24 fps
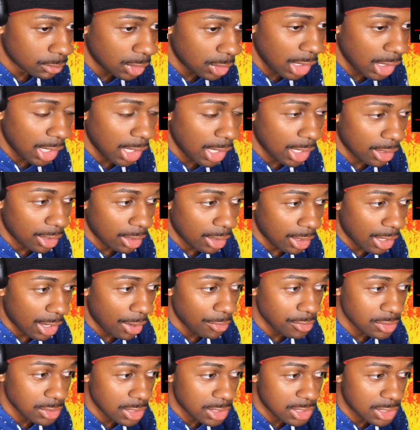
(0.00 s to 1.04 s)
Yeah, I
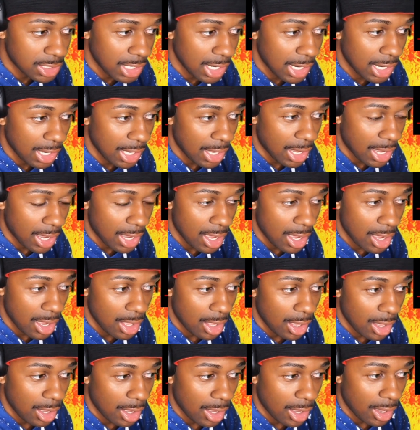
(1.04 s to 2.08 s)
was gonna say,
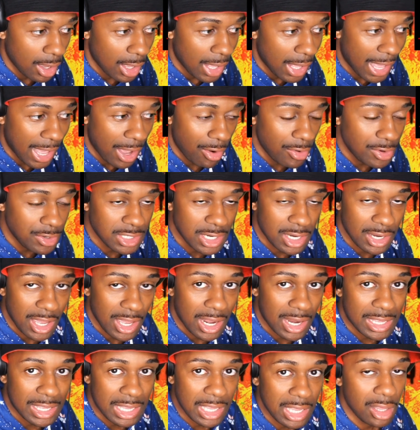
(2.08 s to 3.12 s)
how is it
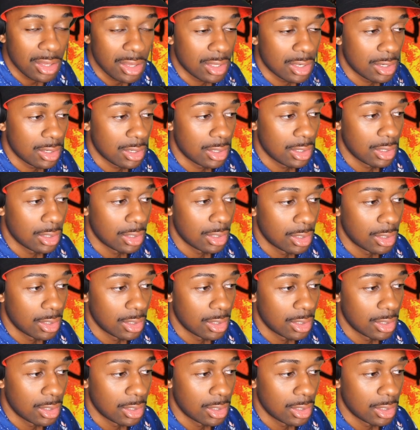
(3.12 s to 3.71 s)
not England?